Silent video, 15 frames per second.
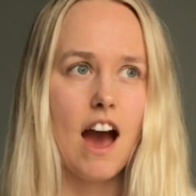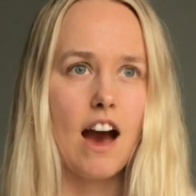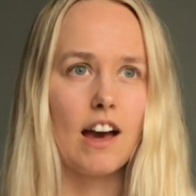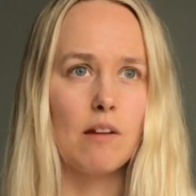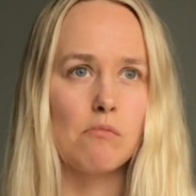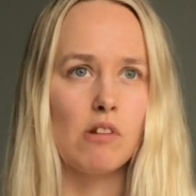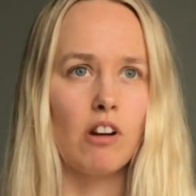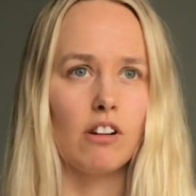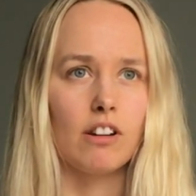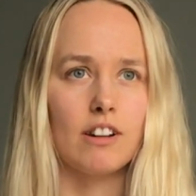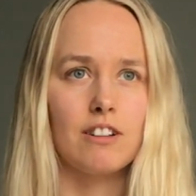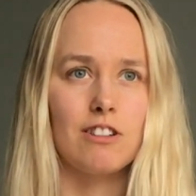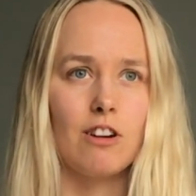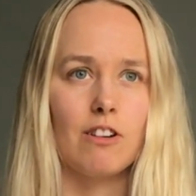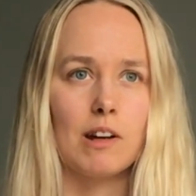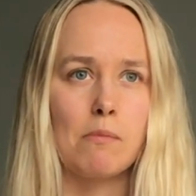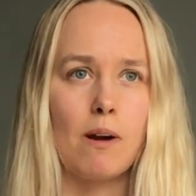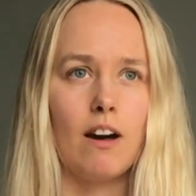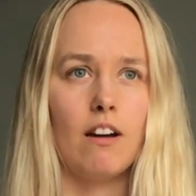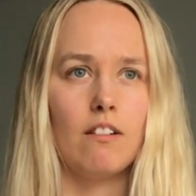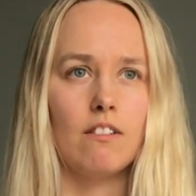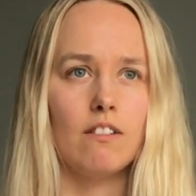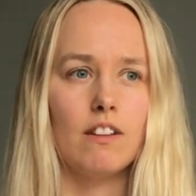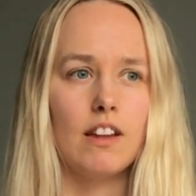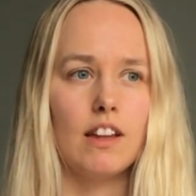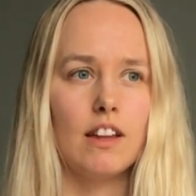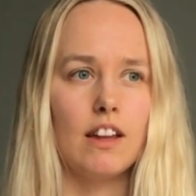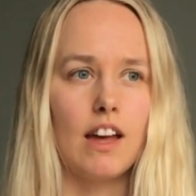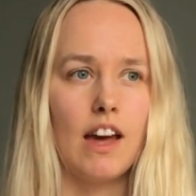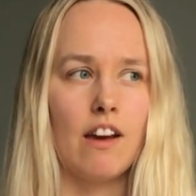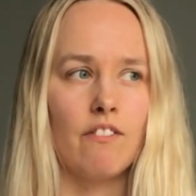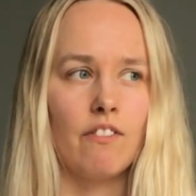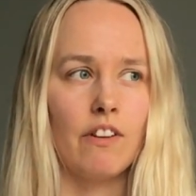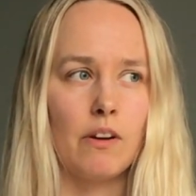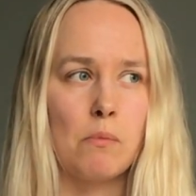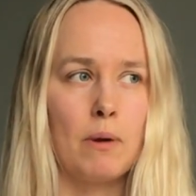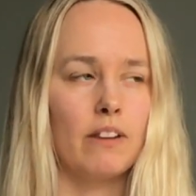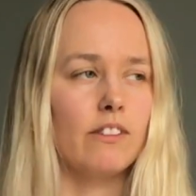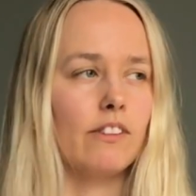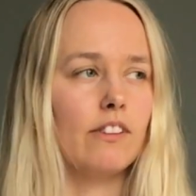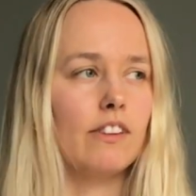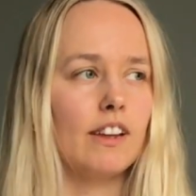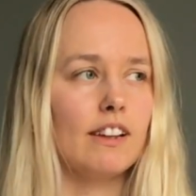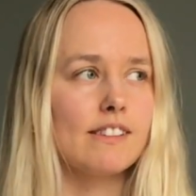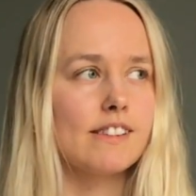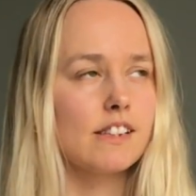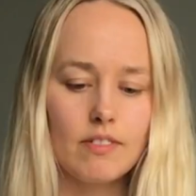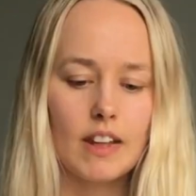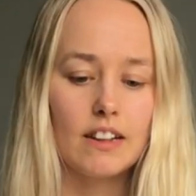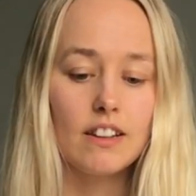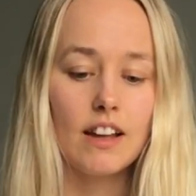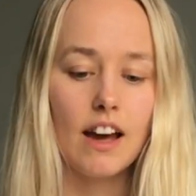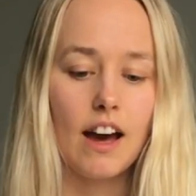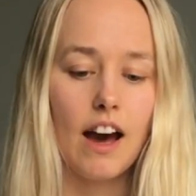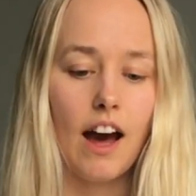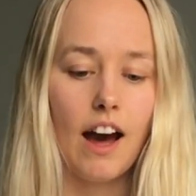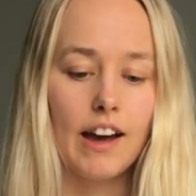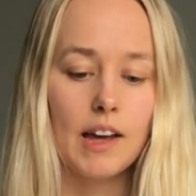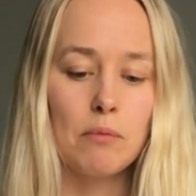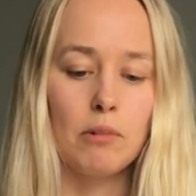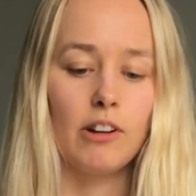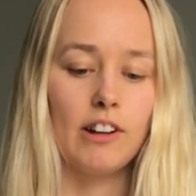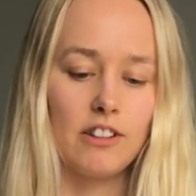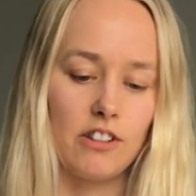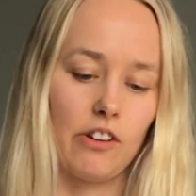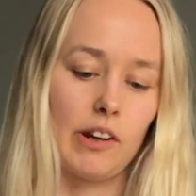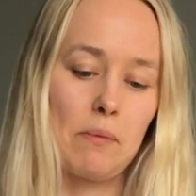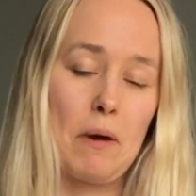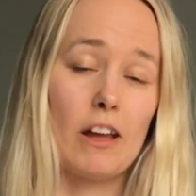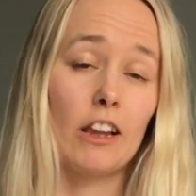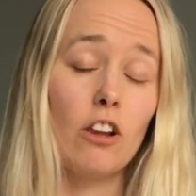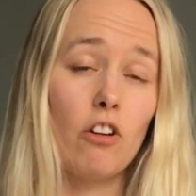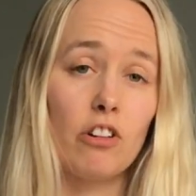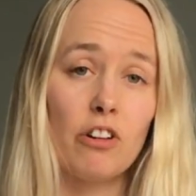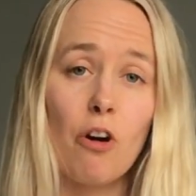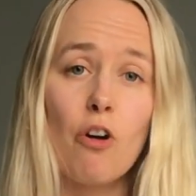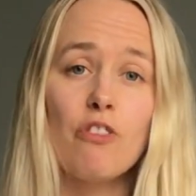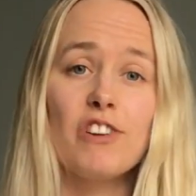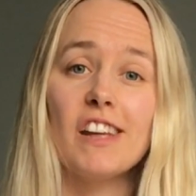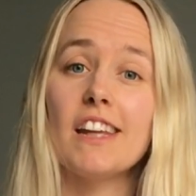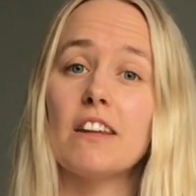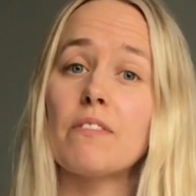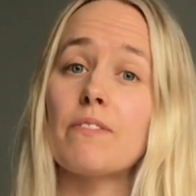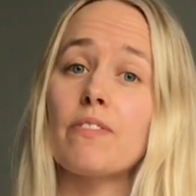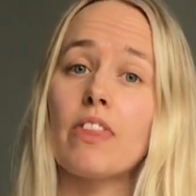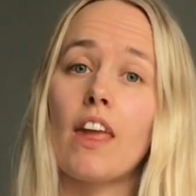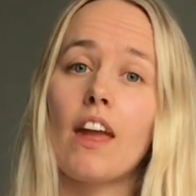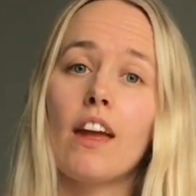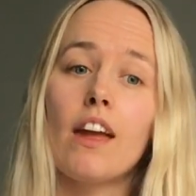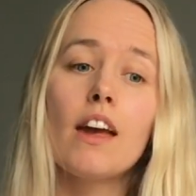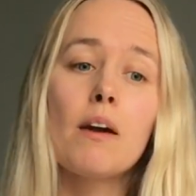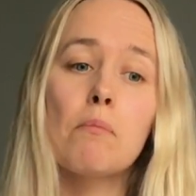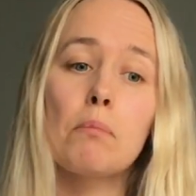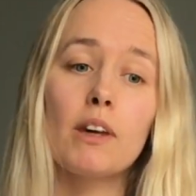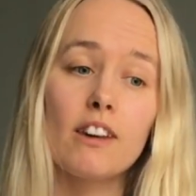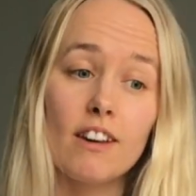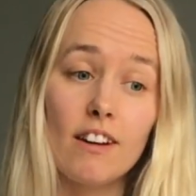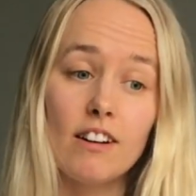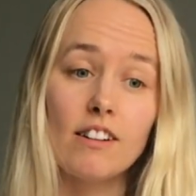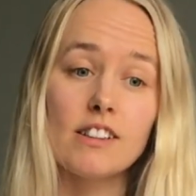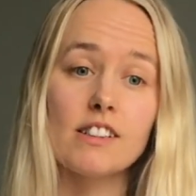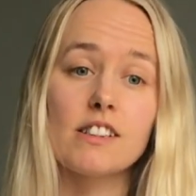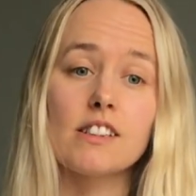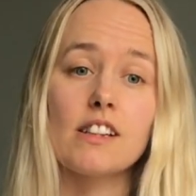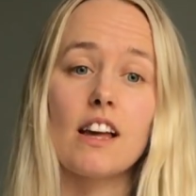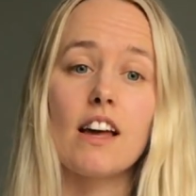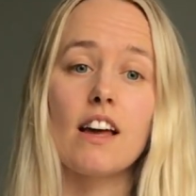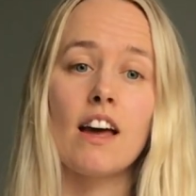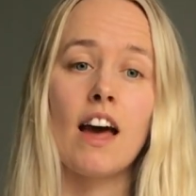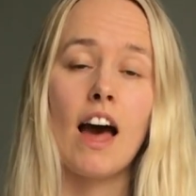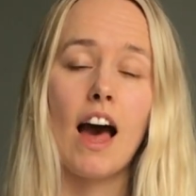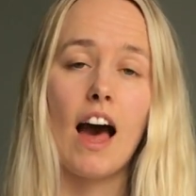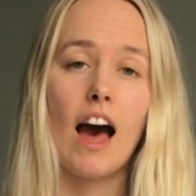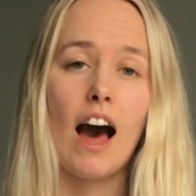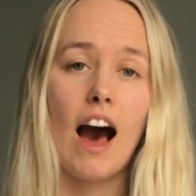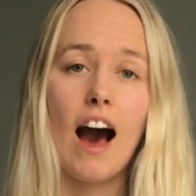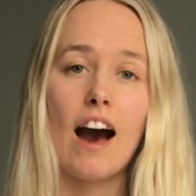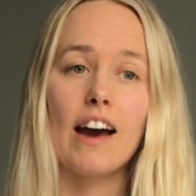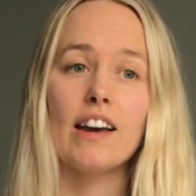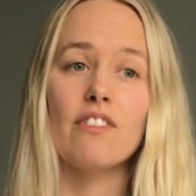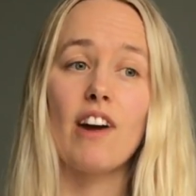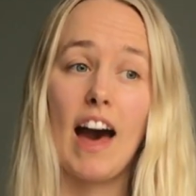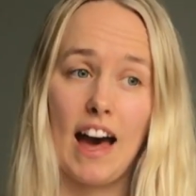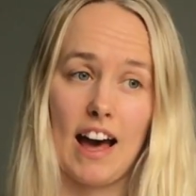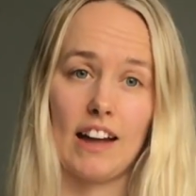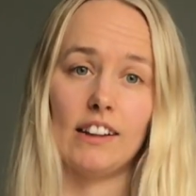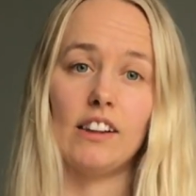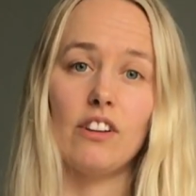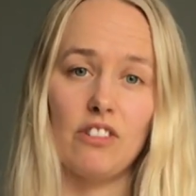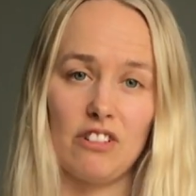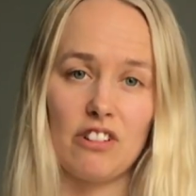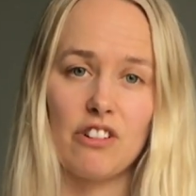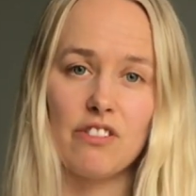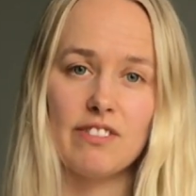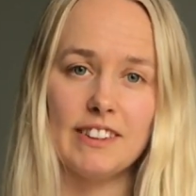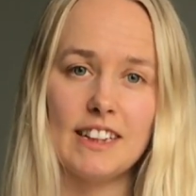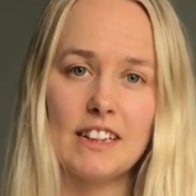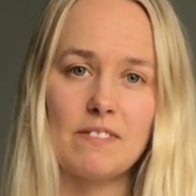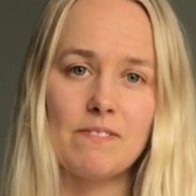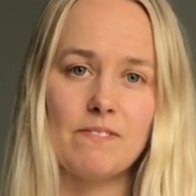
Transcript: I'm not going to talk about environmental things. I am going to talk about long COVID because I've had long COVID.